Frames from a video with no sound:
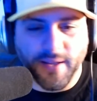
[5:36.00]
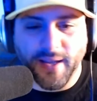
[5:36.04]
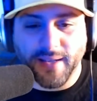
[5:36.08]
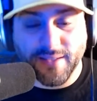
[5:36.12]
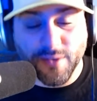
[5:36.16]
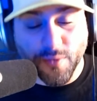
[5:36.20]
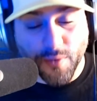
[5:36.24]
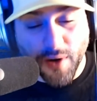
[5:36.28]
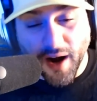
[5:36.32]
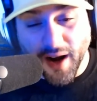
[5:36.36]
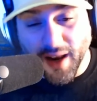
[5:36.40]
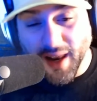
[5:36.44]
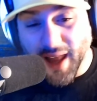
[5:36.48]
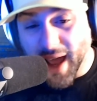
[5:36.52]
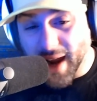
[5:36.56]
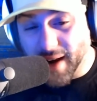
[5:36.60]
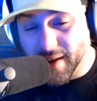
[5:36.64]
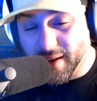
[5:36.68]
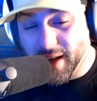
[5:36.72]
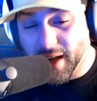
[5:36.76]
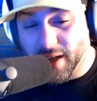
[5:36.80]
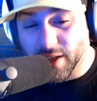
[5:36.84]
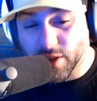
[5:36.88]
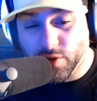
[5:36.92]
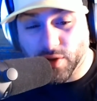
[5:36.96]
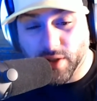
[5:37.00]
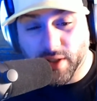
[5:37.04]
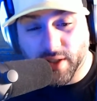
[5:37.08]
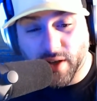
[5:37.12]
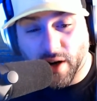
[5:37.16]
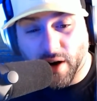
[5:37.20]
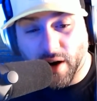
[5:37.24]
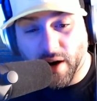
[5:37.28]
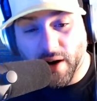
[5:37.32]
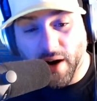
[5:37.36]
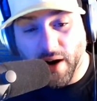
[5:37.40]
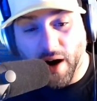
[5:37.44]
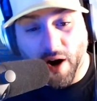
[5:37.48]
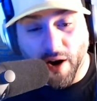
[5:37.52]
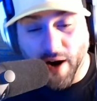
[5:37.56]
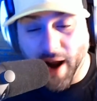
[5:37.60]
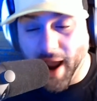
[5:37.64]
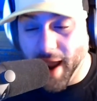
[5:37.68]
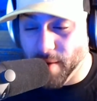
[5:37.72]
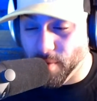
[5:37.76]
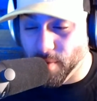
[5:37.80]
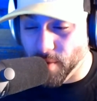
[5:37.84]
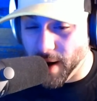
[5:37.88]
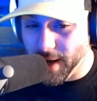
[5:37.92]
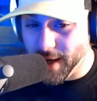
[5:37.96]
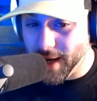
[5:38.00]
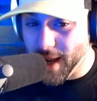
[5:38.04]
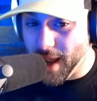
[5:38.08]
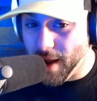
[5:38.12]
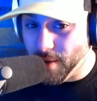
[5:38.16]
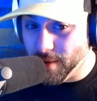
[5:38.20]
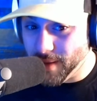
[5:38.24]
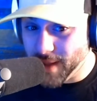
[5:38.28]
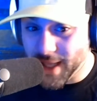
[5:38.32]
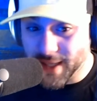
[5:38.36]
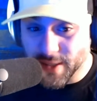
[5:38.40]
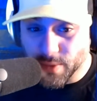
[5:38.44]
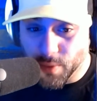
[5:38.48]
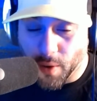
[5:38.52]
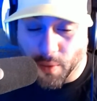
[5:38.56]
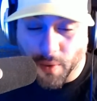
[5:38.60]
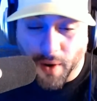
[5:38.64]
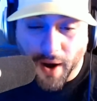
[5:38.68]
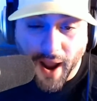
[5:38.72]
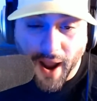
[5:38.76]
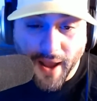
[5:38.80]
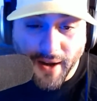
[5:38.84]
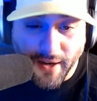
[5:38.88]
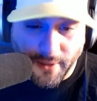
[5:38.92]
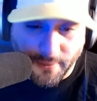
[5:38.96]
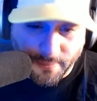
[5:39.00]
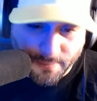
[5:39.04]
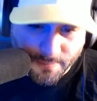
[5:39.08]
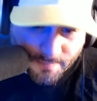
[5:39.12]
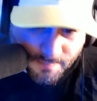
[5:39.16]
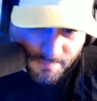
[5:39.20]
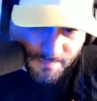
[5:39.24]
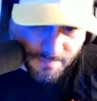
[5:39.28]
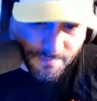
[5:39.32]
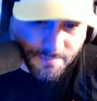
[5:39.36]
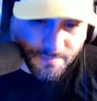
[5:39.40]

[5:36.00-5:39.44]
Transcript: That's where a lot of countries are are at right now, and that's where we're heading.